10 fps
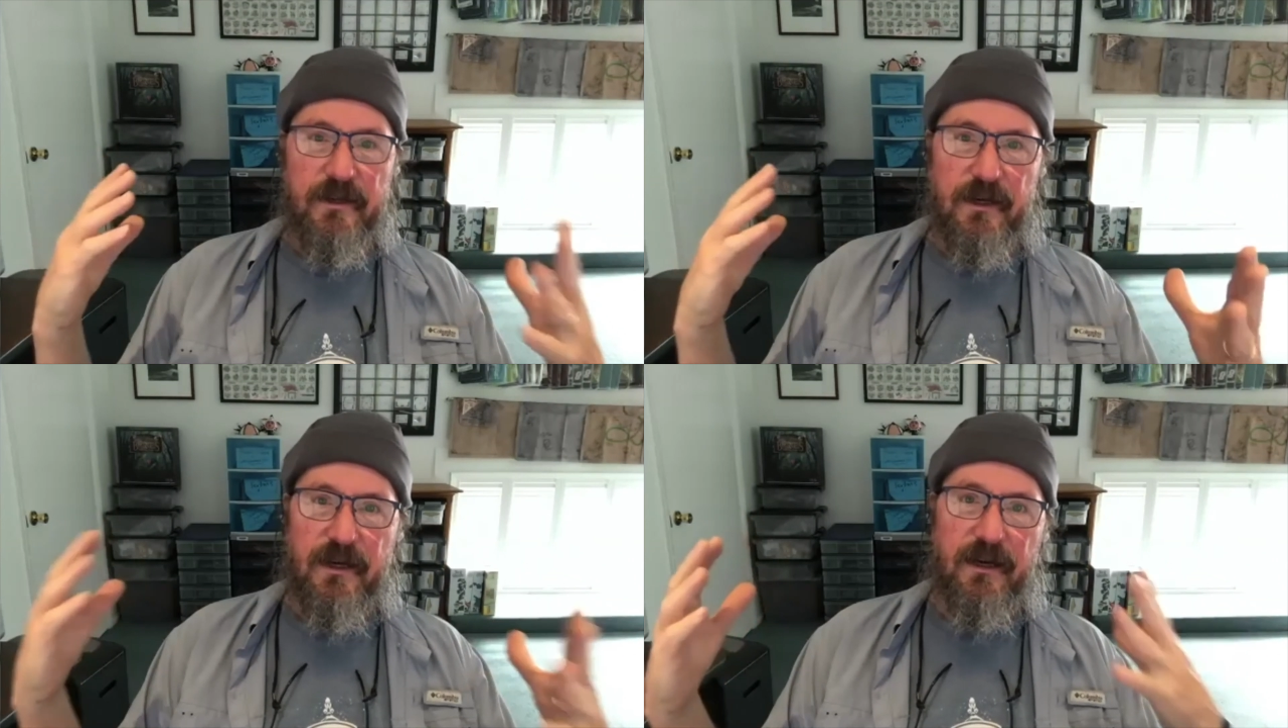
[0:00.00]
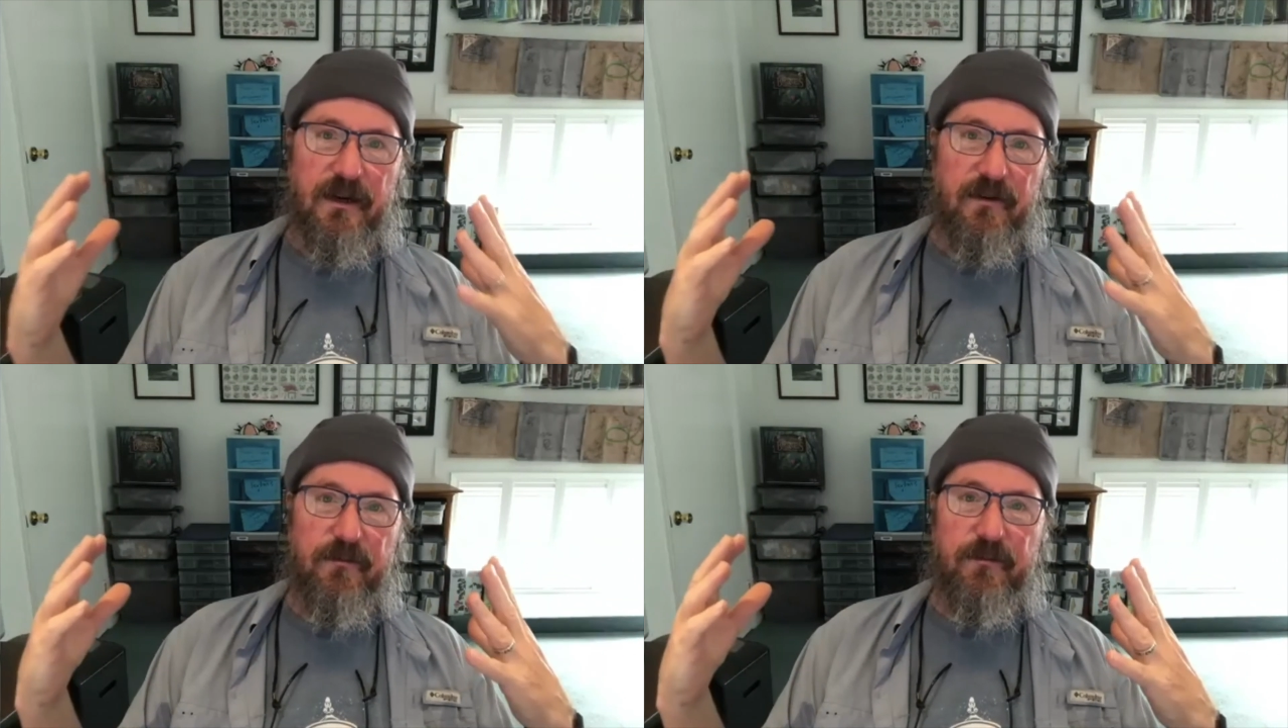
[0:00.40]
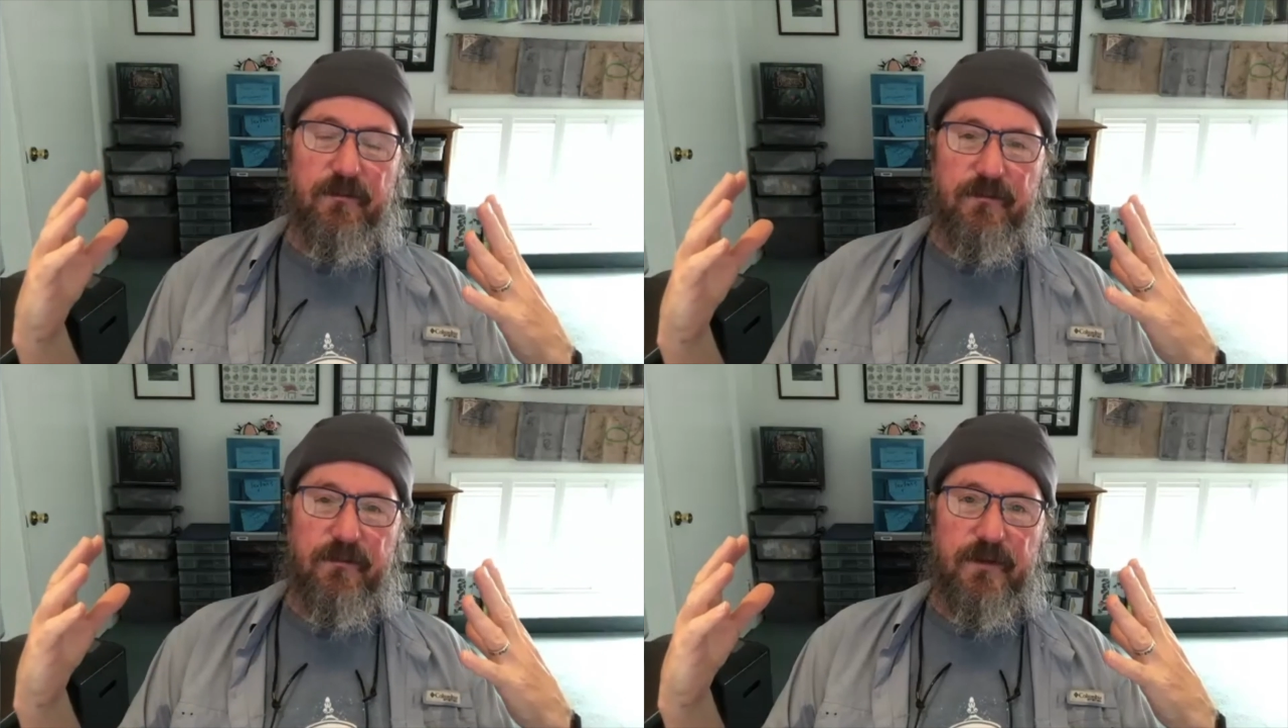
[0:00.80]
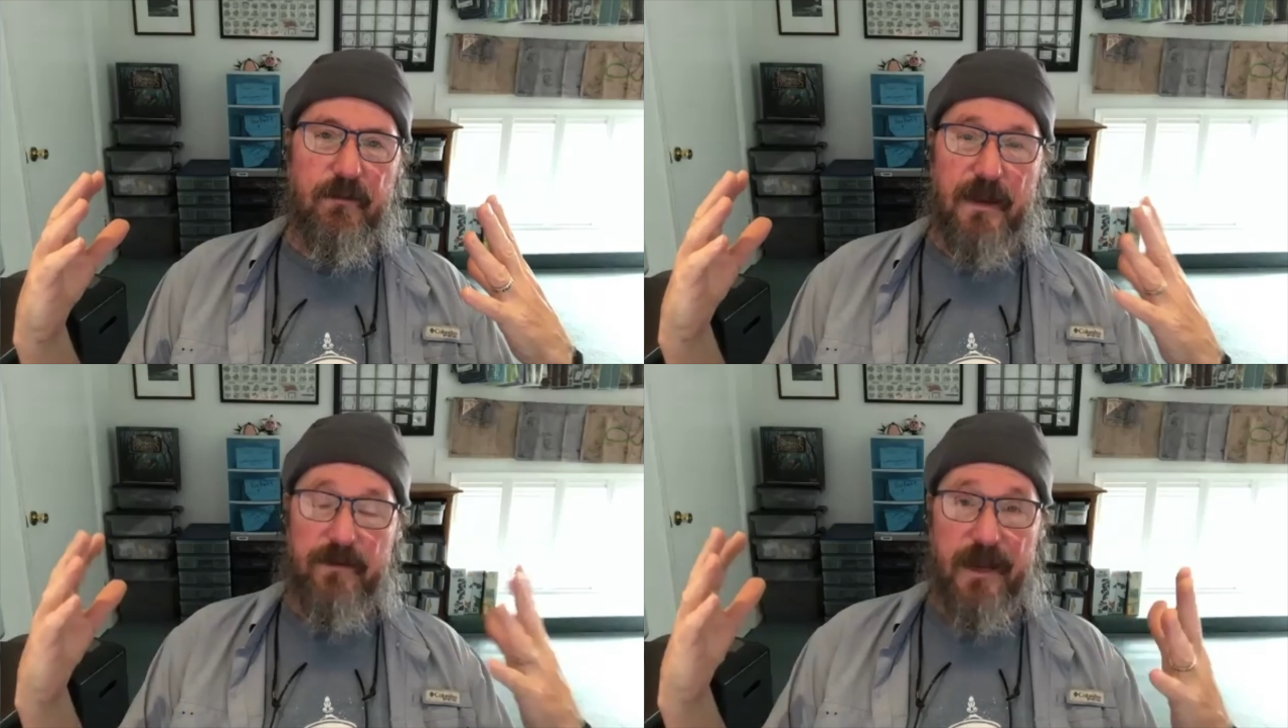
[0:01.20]
And
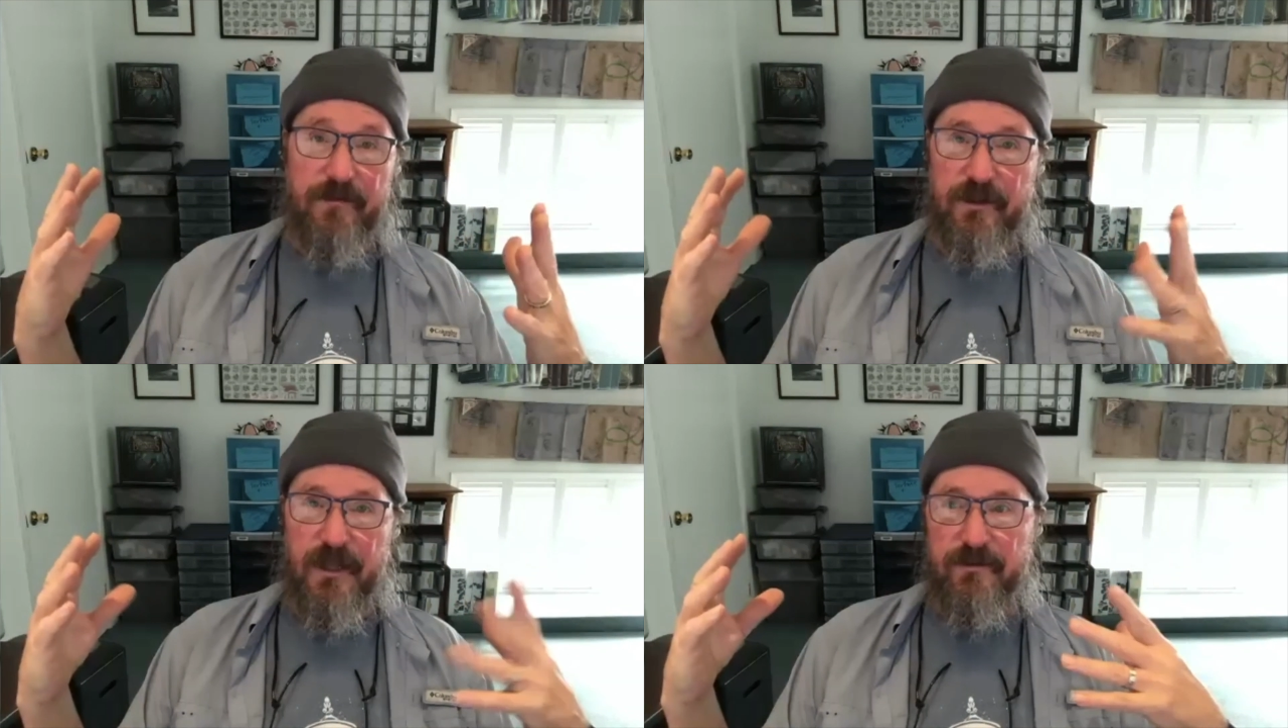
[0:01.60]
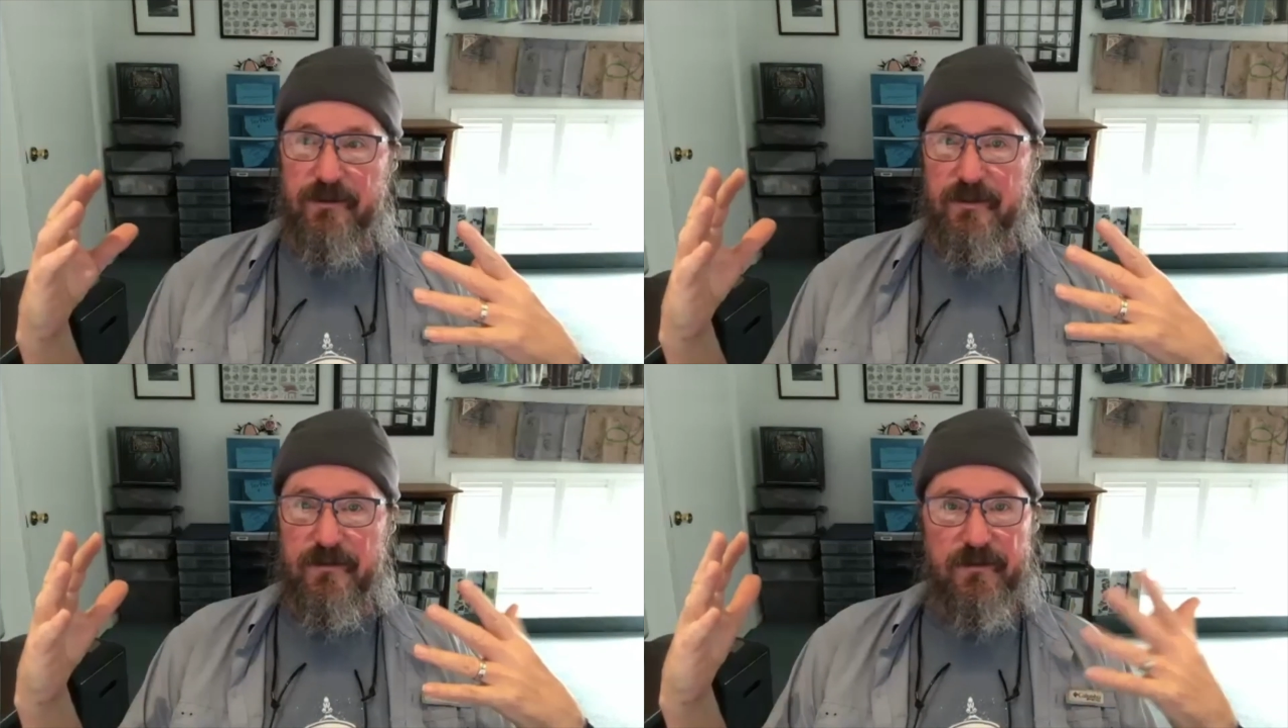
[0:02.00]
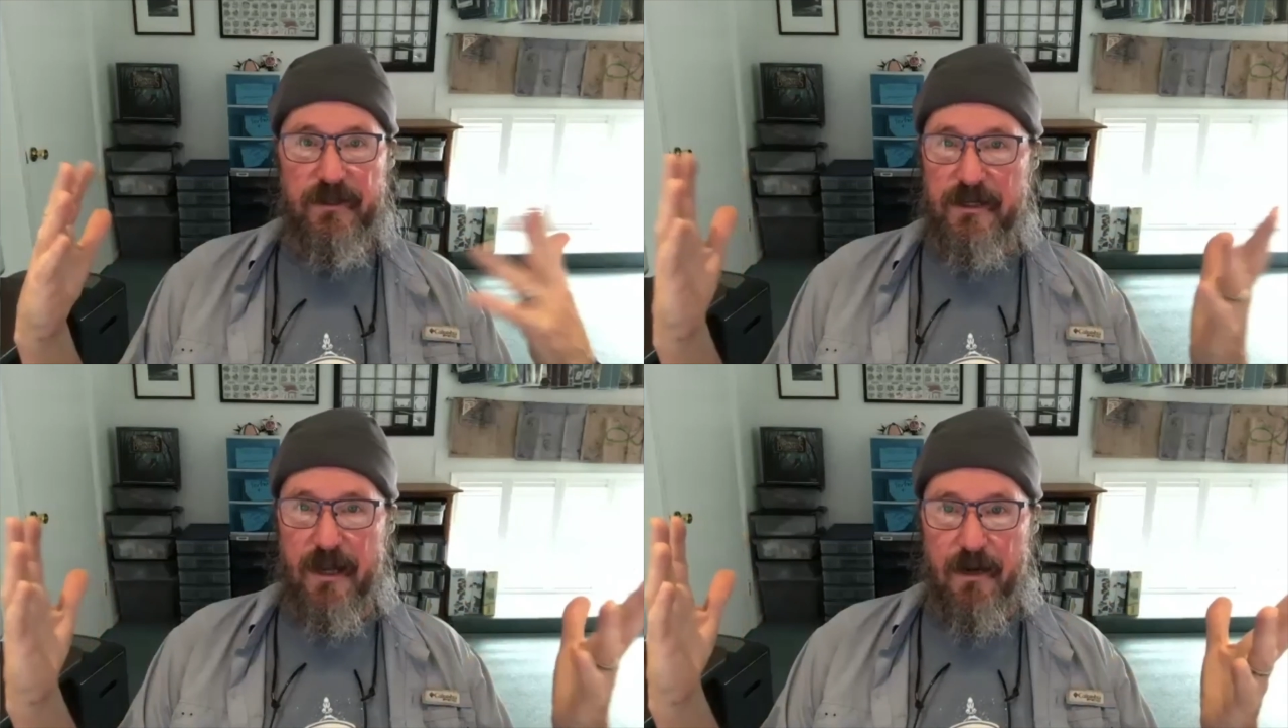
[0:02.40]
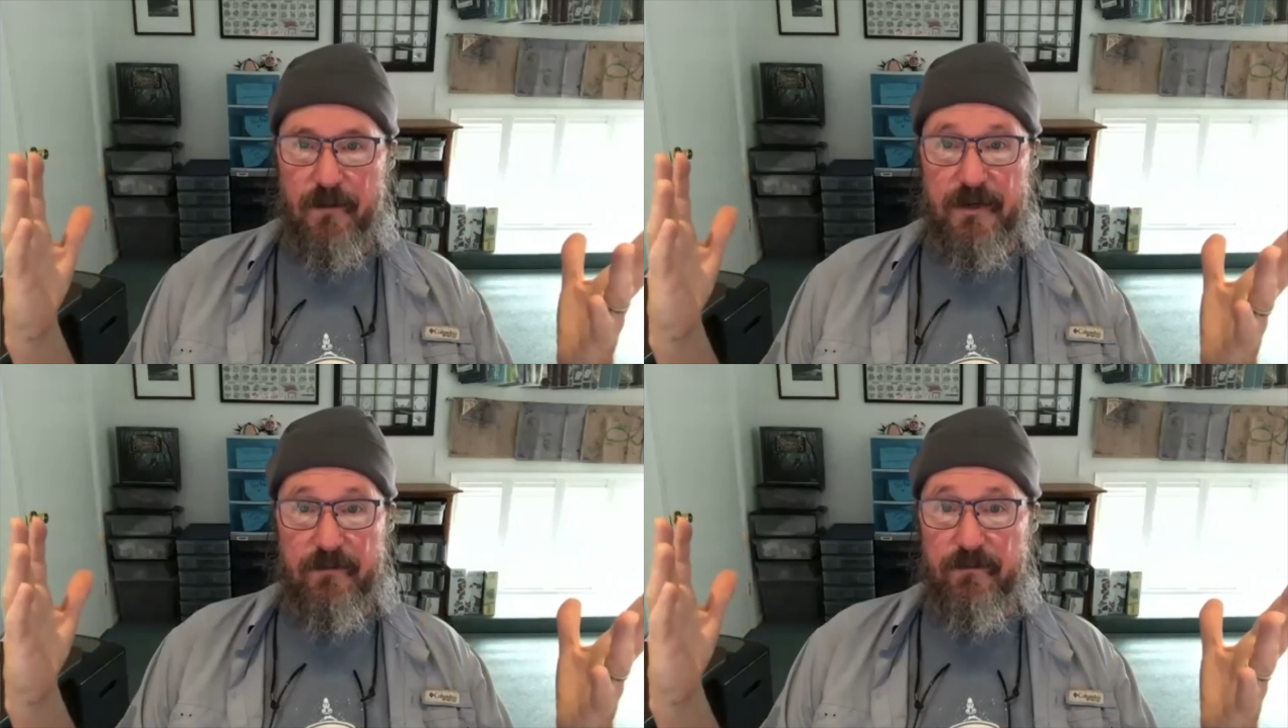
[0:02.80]
maybe after that, just the
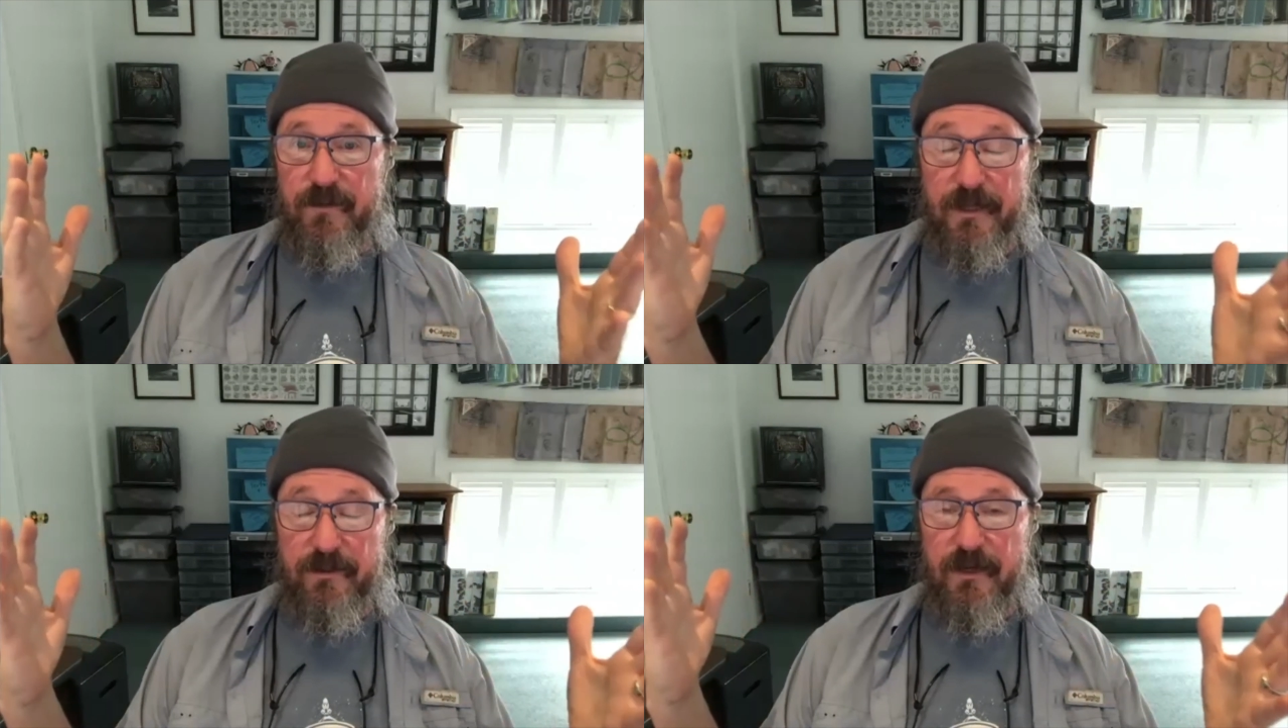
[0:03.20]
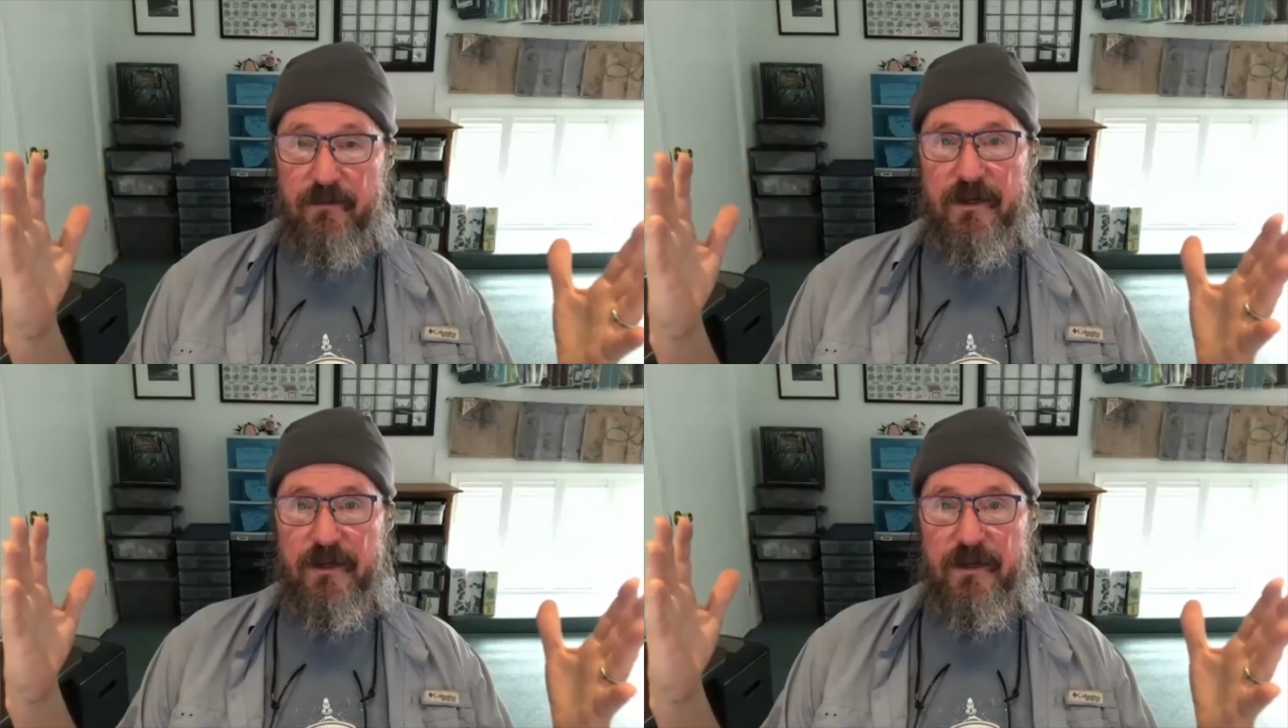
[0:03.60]
economy hit them.